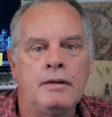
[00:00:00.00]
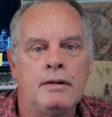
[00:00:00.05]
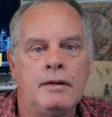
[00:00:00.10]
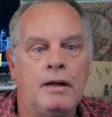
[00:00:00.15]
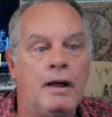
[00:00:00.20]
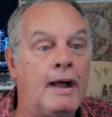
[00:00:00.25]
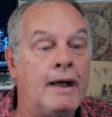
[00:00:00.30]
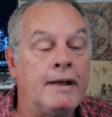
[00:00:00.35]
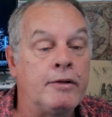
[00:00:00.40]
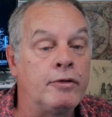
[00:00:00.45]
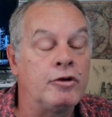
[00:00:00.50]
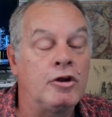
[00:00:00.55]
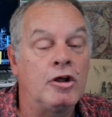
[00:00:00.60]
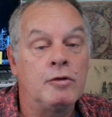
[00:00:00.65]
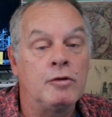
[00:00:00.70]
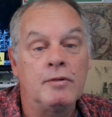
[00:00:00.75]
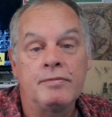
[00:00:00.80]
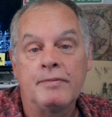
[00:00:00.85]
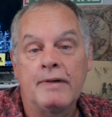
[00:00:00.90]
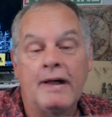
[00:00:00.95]
I don't know
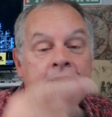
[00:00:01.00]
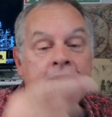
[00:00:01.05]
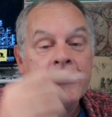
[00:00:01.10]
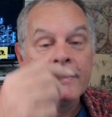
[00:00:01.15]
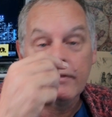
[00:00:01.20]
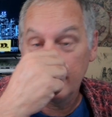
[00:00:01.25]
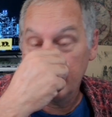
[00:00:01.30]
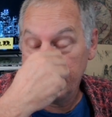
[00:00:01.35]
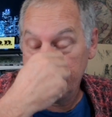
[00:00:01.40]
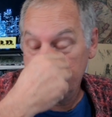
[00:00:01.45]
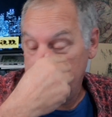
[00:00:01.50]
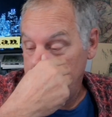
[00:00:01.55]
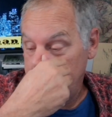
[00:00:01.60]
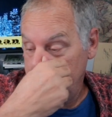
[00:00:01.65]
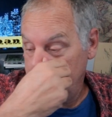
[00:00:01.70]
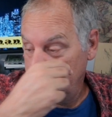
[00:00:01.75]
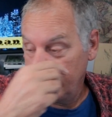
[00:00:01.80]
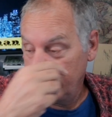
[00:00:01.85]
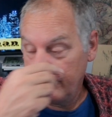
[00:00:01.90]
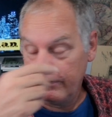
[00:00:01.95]
if
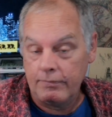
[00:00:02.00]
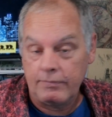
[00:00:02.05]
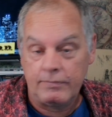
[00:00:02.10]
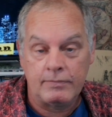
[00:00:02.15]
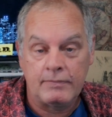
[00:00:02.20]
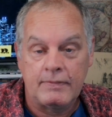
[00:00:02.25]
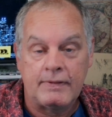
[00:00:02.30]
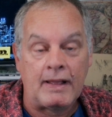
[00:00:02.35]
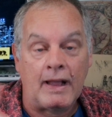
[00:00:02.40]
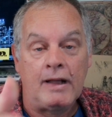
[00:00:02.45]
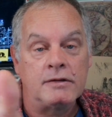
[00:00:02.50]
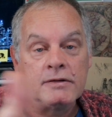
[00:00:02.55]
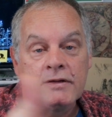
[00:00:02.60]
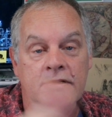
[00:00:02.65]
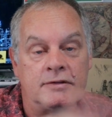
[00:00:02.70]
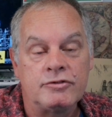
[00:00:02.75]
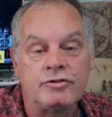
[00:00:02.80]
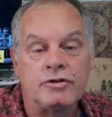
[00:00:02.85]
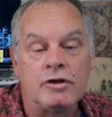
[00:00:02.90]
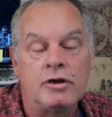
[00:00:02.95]
Kyle
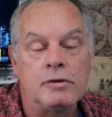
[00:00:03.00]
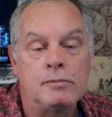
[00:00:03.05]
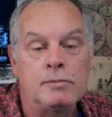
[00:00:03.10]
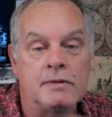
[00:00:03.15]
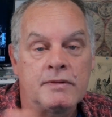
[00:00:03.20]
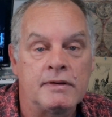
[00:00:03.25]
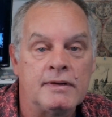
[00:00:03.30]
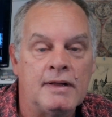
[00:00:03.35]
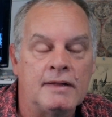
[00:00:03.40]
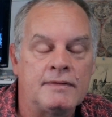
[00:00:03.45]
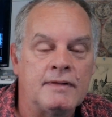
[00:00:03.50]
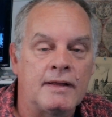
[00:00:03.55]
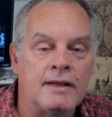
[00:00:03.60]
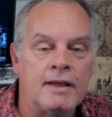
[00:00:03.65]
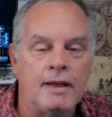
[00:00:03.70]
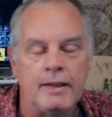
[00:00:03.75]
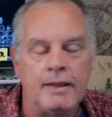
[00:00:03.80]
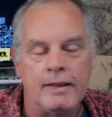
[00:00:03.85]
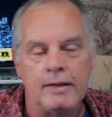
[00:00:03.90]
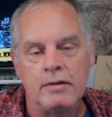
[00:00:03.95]
didn't show whether or not the guy
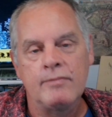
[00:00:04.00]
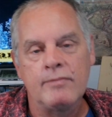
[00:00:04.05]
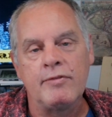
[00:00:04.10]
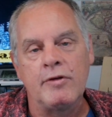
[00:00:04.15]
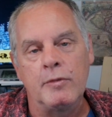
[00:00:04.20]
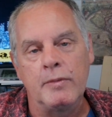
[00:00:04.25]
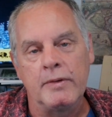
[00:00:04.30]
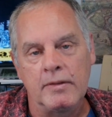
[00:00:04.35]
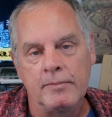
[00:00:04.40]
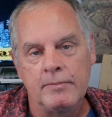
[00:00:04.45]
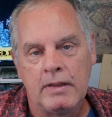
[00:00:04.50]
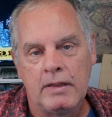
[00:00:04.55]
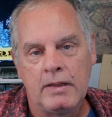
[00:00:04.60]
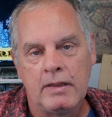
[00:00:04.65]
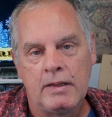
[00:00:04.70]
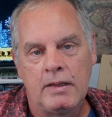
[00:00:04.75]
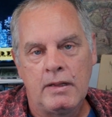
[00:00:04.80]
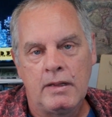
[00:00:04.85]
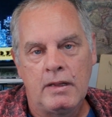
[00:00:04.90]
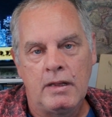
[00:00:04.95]
interviewing him
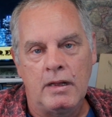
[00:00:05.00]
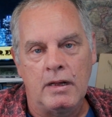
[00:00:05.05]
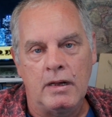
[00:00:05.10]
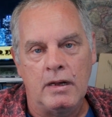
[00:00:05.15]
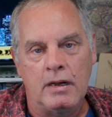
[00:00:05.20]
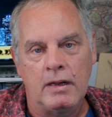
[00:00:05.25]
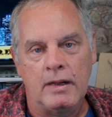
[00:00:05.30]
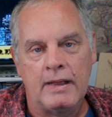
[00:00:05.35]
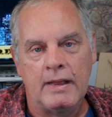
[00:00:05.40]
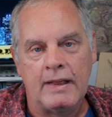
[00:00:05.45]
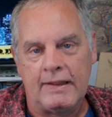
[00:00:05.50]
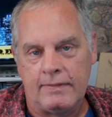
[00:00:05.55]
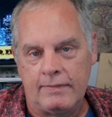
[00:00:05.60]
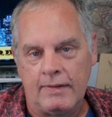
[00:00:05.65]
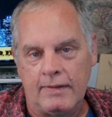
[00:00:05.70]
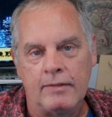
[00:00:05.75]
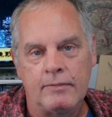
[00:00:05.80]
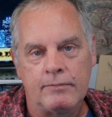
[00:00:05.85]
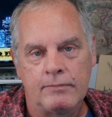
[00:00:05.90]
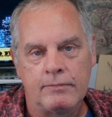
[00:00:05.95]
had
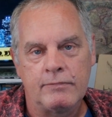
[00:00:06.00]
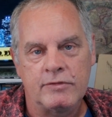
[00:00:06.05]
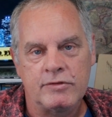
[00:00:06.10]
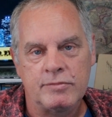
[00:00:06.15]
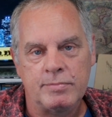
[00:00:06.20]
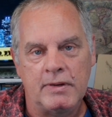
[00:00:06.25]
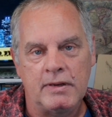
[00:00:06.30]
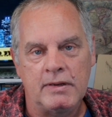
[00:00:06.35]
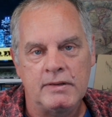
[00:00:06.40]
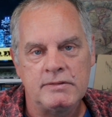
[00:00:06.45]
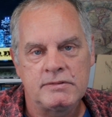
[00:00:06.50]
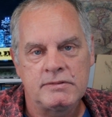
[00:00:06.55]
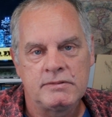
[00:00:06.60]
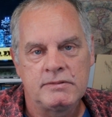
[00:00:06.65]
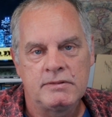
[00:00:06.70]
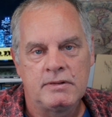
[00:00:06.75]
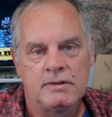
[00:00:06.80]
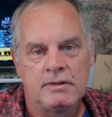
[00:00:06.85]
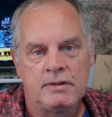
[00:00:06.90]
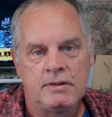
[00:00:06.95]
that response.
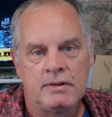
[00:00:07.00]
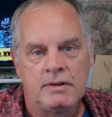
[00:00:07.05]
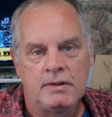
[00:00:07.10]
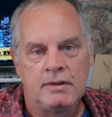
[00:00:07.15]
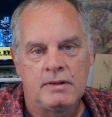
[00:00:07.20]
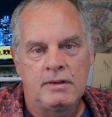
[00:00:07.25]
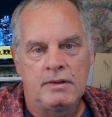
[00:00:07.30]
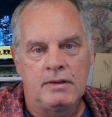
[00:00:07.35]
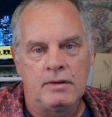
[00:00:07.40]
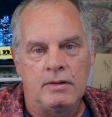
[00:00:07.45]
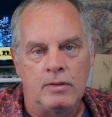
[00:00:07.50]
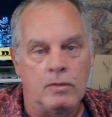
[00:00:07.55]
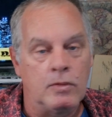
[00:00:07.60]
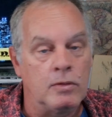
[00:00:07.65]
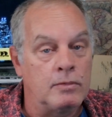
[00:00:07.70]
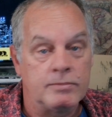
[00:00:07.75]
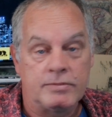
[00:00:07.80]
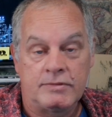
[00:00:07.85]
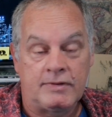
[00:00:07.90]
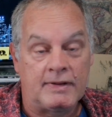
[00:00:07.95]

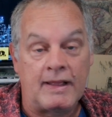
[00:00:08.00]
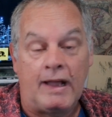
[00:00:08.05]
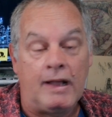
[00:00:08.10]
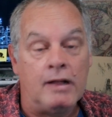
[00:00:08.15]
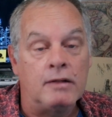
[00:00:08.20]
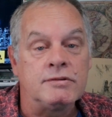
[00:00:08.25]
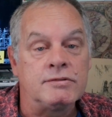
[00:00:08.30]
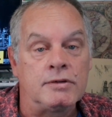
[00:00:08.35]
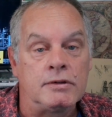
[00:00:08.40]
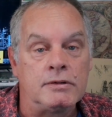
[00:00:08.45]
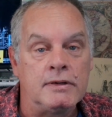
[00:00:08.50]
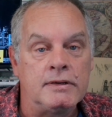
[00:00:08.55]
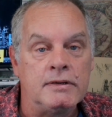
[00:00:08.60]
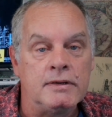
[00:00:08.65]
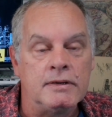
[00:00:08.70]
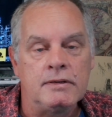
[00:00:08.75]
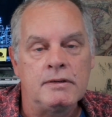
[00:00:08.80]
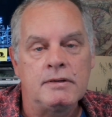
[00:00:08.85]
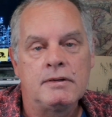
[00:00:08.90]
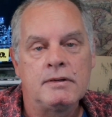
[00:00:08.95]
Or Kyle certainly didn't.